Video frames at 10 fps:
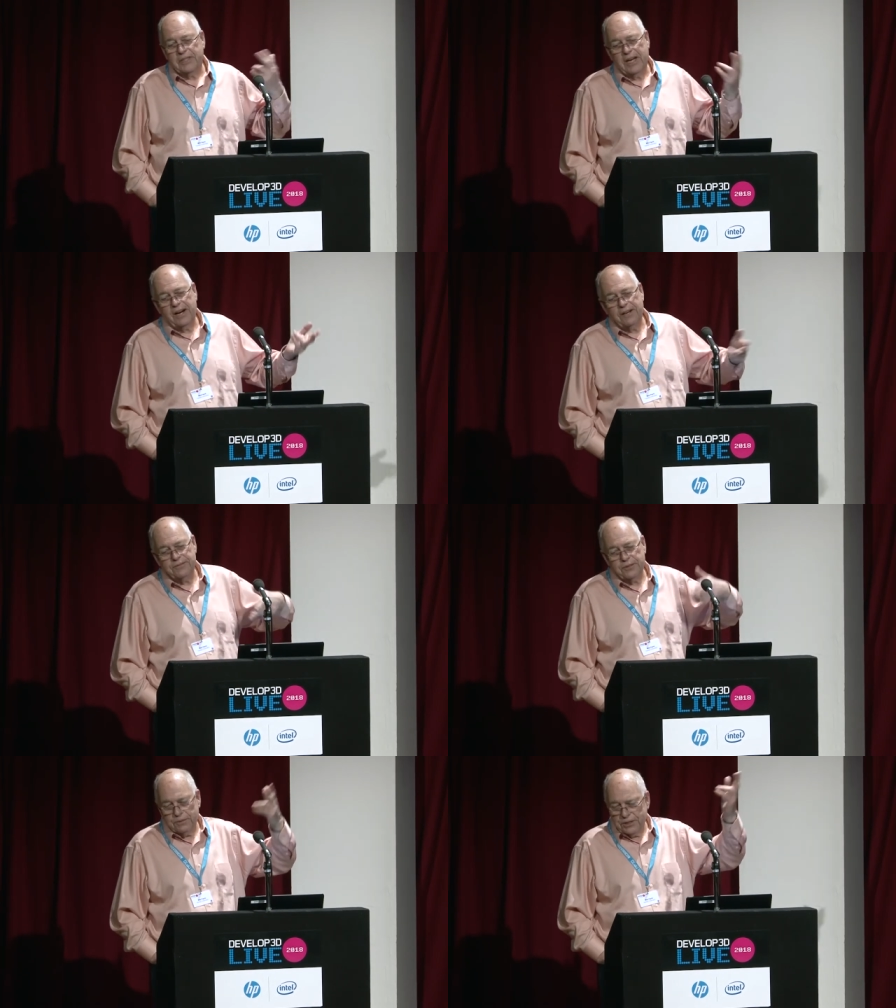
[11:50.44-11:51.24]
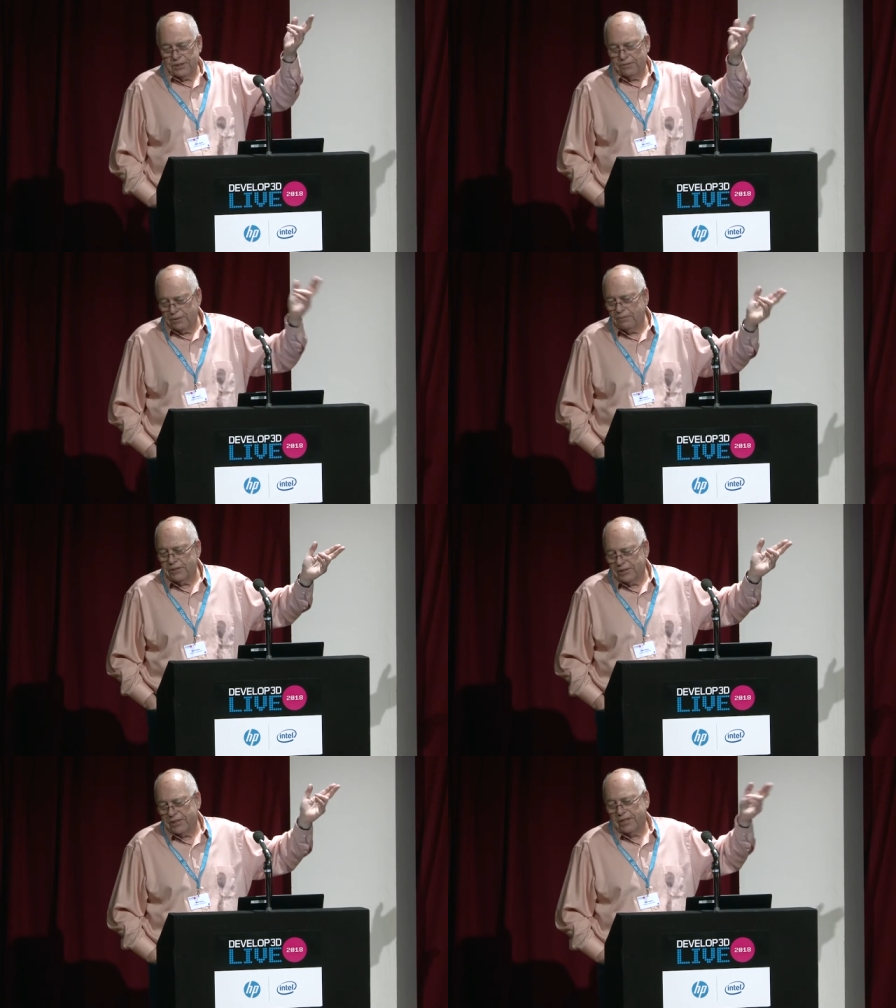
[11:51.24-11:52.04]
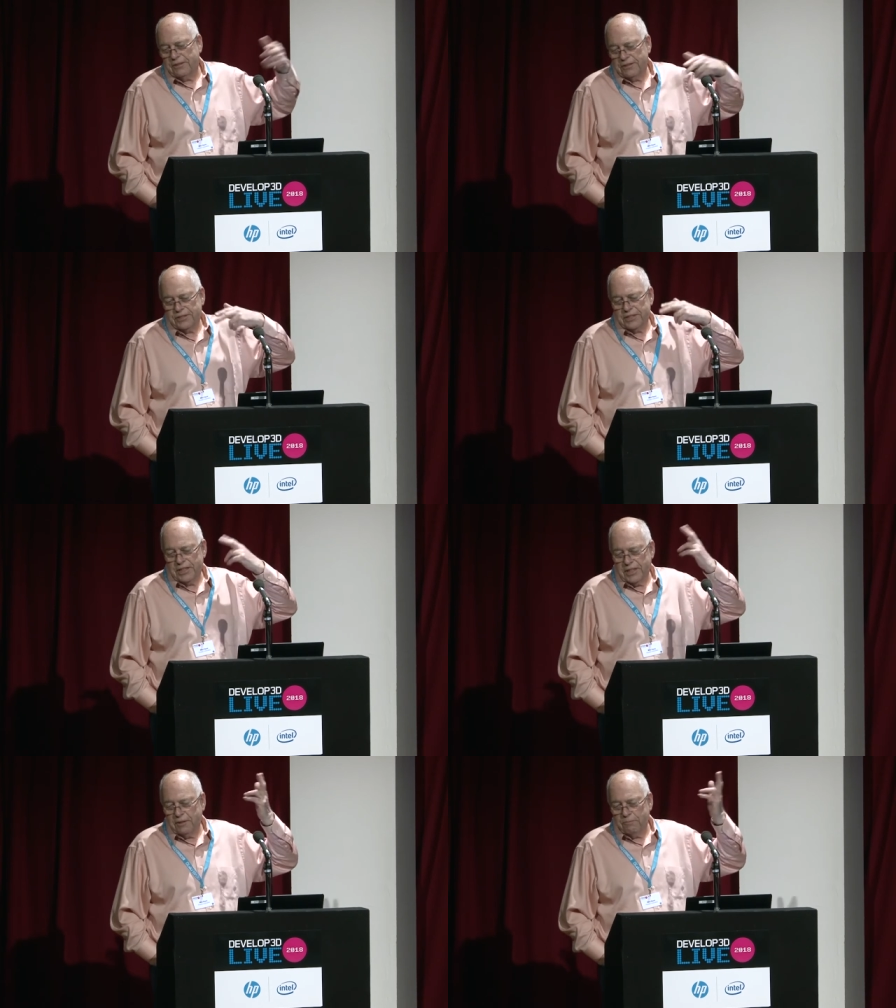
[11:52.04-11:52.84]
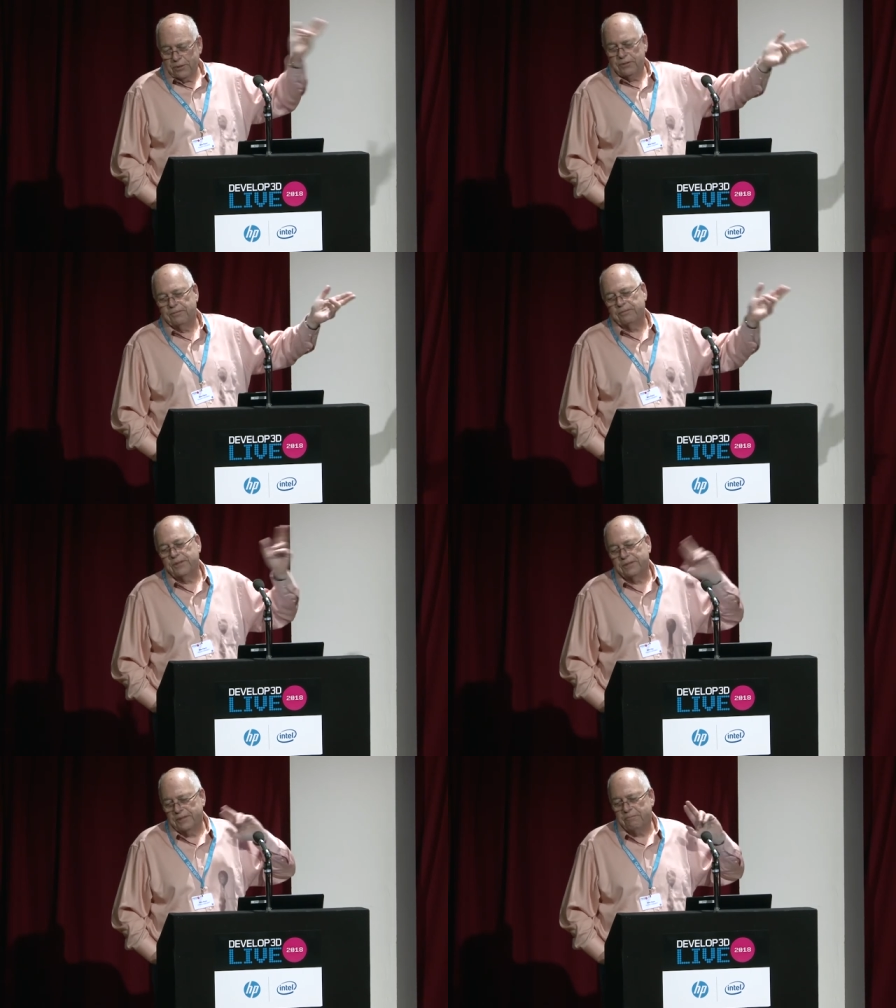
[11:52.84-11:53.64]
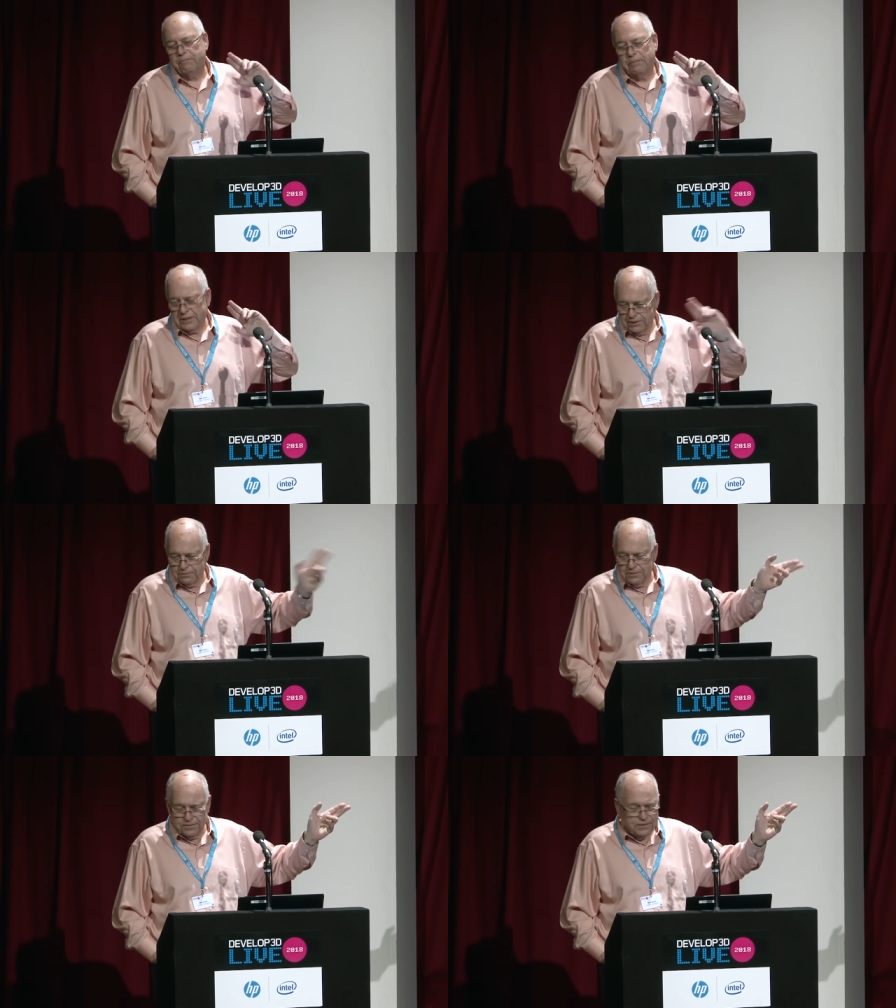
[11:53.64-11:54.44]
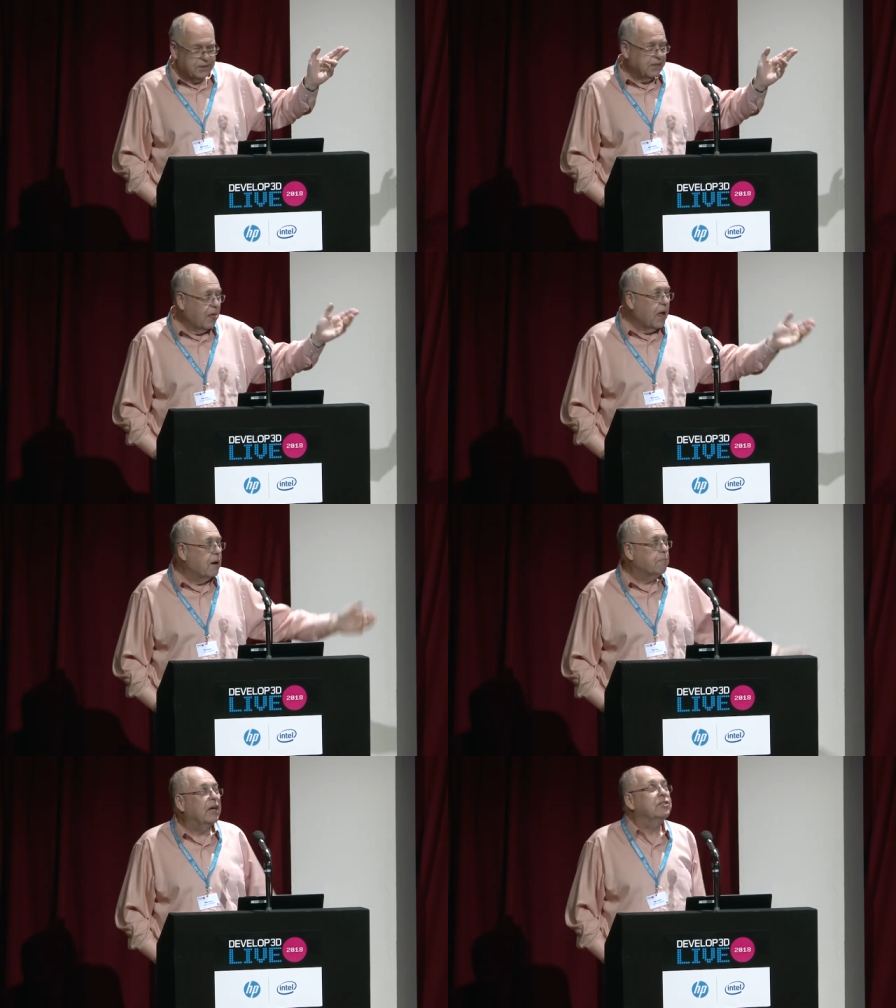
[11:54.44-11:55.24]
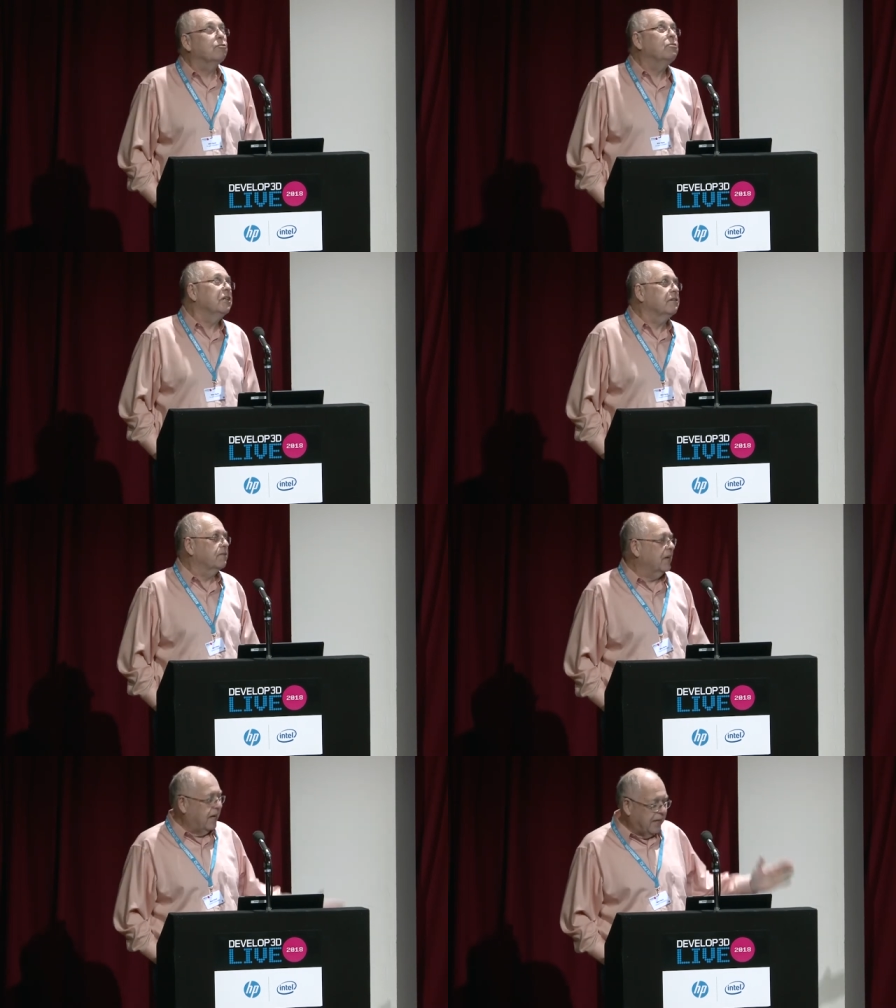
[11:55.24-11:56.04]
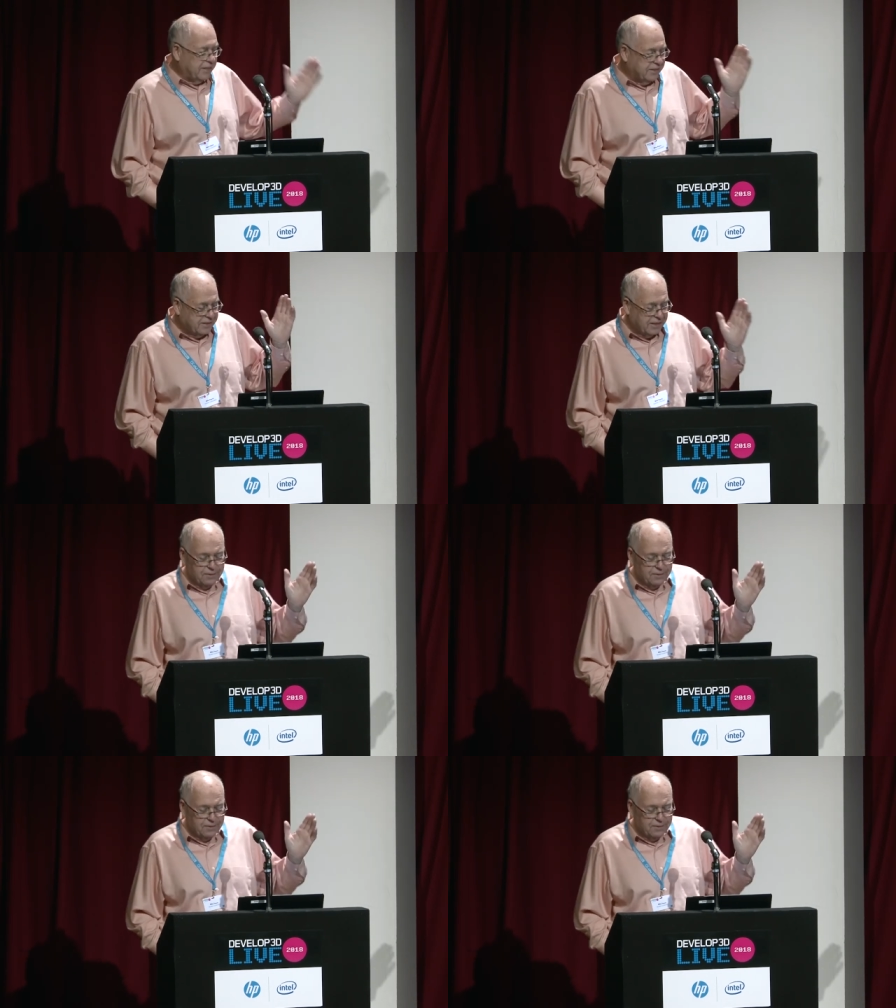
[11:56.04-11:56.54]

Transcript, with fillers: afterwards, if you want to go and see our booth, we're in Butterworth, and